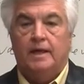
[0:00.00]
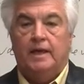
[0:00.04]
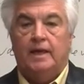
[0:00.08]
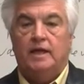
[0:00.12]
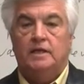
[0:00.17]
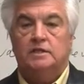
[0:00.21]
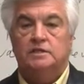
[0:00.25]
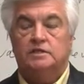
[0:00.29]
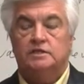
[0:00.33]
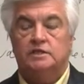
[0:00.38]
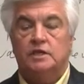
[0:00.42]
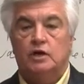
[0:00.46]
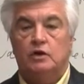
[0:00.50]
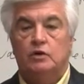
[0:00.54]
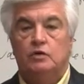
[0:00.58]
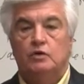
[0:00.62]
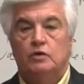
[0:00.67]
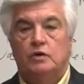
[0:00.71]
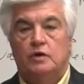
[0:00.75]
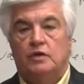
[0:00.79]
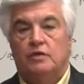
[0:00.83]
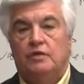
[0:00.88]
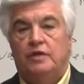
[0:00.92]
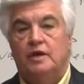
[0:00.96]
And
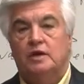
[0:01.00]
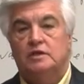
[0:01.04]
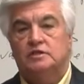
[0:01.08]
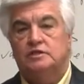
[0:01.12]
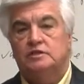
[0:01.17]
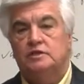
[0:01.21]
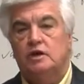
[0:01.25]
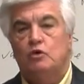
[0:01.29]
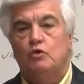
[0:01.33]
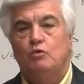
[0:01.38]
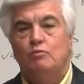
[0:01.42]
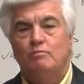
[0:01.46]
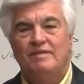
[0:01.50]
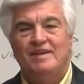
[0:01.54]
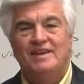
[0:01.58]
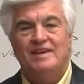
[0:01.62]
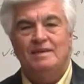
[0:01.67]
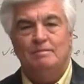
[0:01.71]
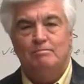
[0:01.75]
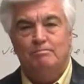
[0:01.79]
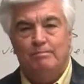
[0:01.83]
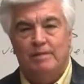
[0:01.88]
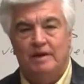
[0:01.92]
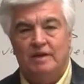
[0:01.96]
so there are so
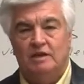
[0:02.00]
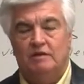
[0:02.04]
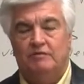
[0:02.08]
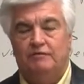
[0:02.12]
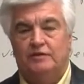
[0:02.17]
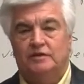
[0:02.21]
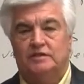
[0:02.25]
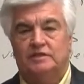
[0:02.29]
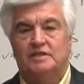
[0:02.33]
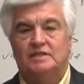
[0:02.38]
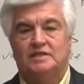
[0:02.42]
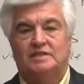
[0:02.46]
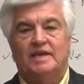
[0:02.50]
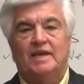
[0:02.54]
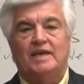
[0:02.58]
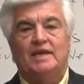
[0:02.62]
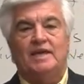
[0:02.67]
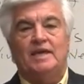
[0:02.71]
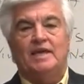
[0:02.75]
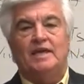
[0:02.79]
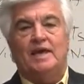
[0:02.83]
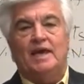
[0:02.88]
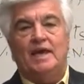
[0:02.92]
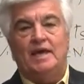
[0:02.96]
many benefits in
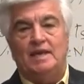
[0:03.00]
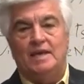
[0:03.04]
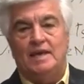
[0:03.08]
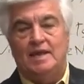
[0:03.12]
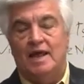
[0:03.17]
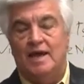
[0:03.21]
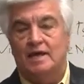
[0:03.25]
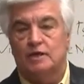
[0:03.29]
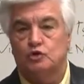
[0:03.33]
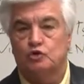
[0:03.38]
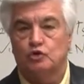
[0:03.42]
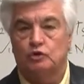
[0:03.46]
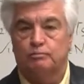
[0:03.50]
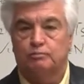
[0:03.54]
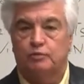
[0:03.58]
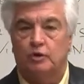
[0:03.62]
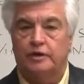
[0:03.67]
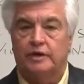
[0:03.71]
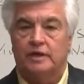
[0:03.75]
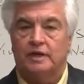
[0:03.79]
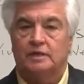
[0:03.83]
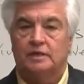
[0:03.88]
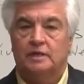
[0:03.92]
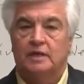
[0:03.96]
taking a natural
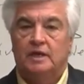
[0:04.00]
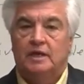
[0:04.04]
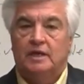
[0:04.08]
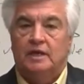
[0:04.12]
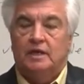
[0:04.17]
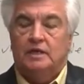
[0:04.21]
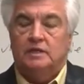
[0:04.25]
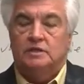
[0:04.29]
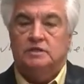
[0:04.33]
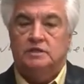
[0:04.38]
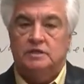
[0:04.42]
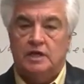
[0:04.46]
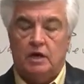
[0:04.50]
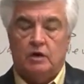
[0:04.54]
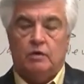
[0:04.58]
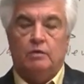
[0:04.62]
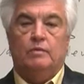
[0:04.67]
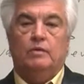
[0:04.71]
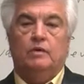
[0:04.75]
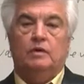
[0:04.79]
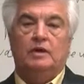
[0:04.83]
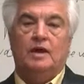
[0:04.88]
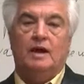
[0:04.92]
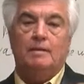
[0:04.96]
product.
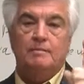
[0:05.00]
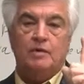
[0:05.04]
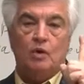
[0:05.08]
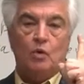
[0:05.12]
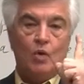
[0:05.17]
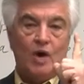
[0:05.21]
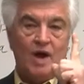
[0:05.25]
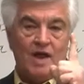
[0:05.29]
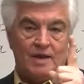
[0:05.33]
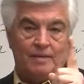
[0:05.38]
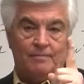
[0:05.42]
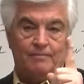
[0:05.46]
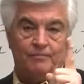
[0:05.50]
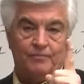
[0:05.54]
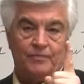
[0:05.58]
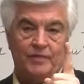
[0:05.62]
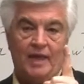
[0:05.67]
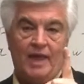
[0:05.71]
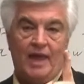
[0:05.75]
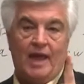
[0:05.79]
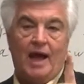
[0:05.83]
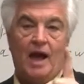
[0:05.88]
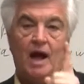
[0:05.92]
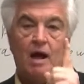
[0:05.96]
So number one,
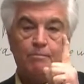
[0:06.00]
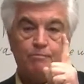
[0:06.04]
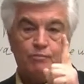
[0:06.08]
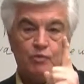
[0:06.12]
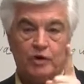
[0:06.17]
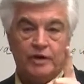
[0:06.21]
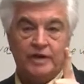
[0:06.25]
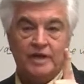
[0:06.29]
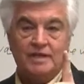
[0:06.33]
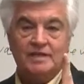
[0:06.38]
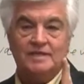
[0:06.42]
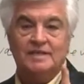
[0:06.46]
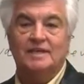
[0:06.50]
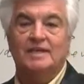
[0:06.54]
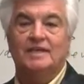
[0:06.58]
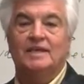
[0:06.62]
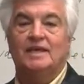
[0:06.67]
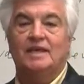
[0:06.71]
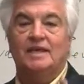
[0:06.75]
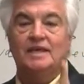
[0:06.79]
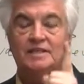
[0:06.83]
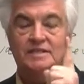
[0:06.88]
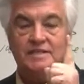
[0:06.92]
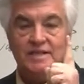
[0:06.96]
our product
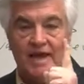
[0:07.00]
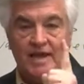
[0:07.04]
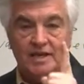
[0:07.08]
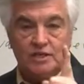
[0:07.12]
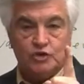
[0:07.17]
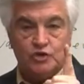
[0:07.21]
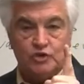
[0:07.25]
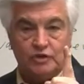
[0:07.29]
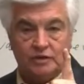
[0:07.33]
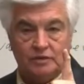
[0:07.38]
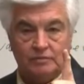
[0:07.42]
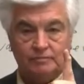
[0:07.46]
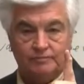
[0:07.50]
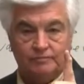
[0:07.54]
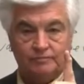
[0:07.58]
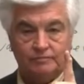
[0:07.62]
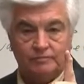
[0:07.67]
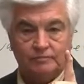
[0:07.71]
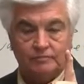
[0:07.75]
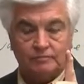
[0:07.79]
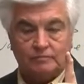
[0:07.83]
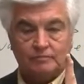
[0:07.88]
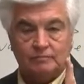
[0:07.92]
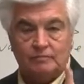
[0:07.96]
is natural.
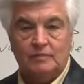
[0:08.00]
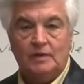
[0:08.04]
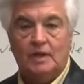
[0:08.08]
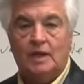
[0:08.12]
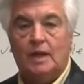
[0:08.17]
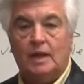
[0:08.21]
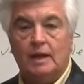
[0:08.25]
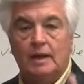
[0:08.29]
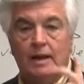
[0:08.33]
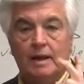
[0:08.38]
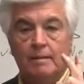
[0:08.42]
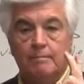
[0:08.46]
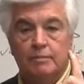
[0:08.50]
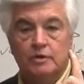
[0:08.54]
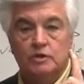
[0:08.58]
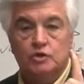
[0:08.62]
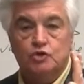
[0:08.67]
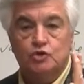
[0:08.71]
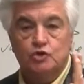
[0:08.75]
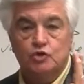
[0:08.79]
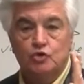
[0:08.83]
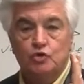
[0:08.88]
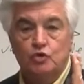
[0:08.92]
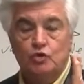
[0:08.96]
Number
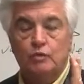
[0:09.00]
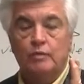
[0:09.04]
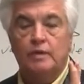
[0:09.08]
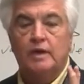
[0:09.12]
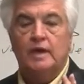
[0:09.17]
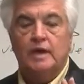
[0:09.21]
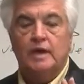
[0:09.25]
two,